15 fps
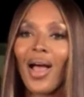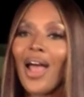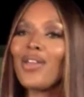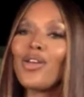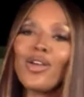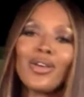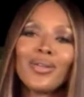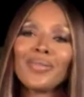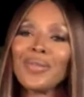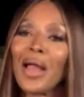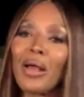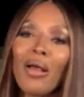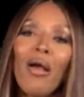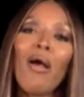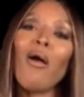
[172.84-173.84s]
know you're gonna be
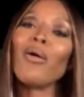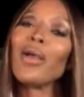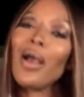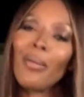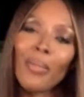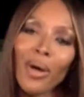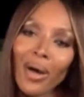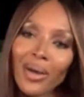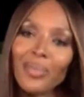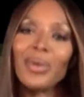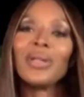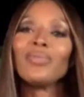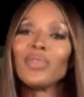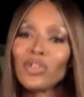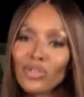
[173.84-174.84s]
like, oh, come on.
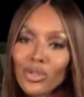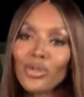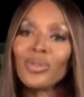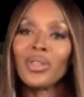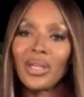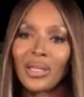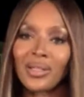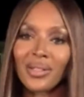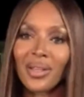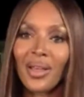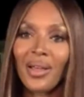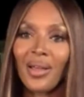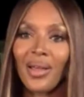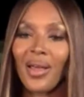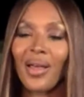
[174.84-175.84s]
But the truth is,
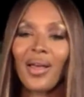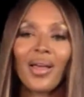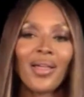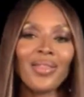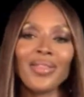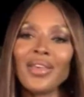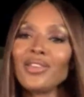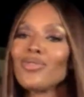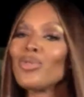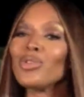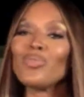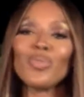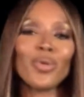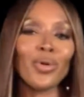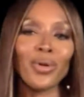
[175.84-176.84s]
this was
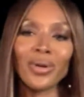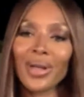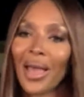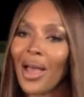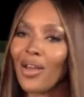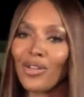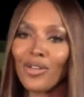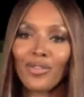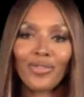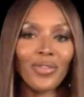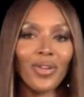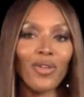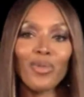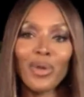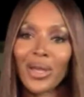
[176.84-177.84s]
born out of
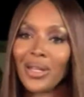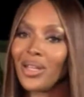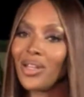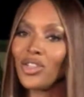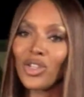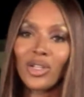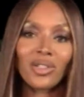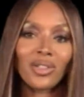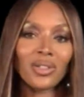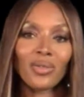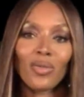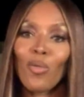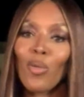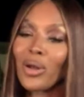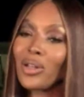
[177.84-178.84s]
really just
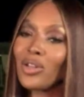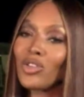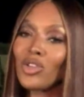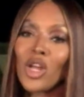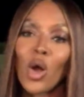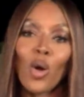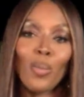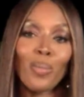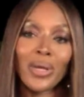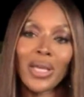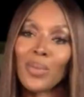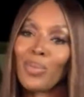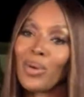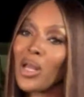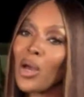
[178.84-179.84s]
wanting to know,
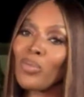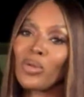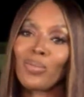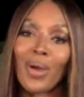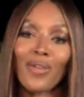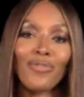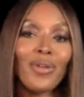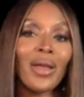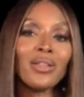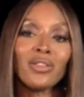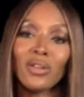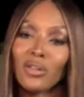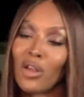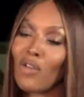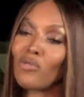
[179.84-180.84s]
keeping up with my friends
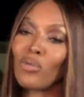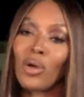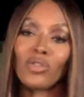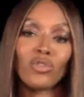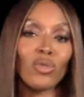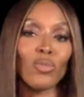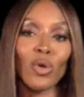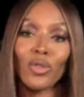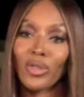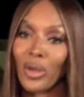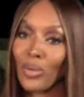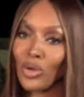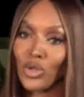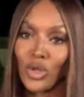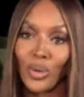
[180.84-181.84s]
and loved ones and what they
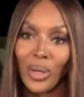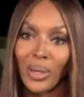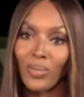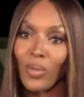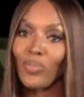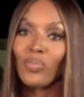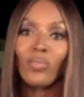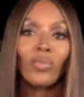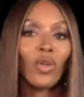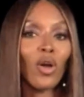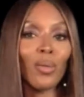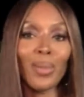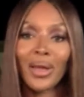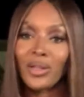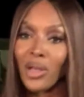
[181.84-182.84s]
were doing
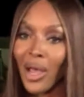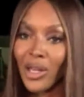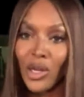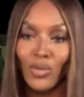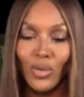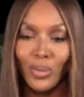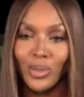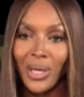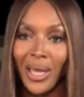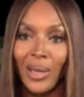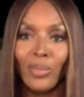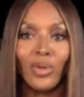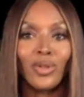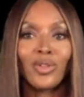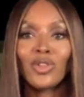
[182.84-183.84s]
on my dining room
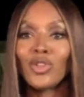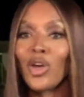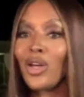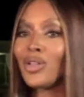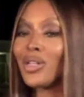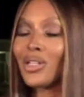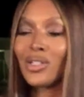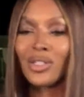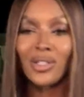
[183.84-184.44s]
table, and turned into